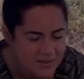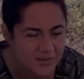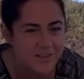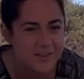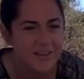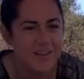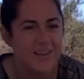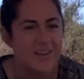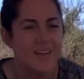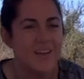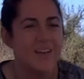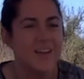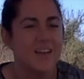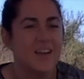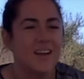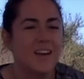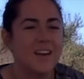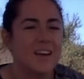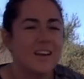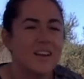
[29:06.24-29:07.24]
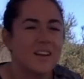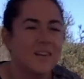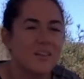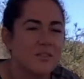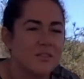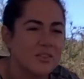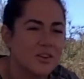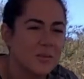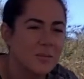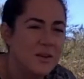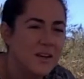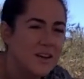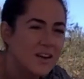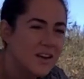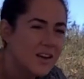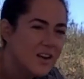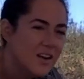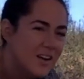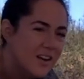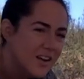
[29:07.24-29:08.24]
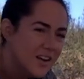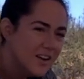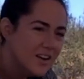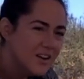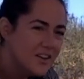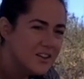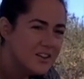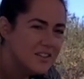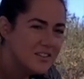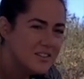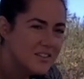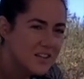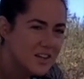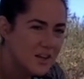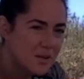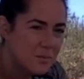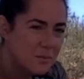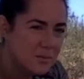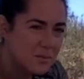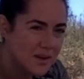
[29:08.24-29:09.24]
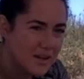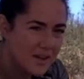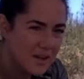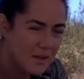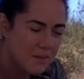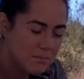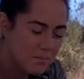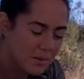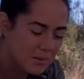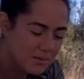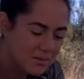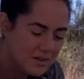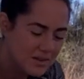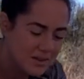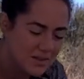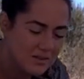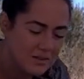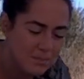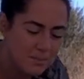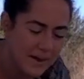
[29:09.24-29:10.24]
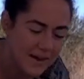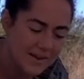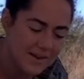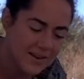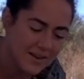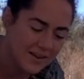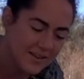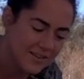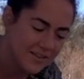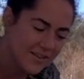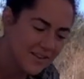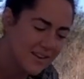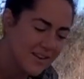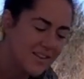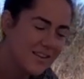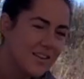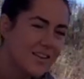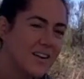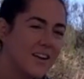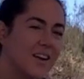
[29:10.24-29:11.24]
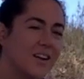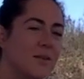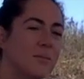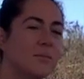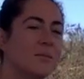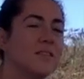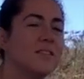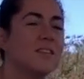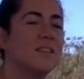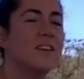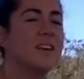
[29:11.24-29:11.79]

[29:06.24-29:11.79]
Good. And from here, you're just going to bring both knees back underneath your hips.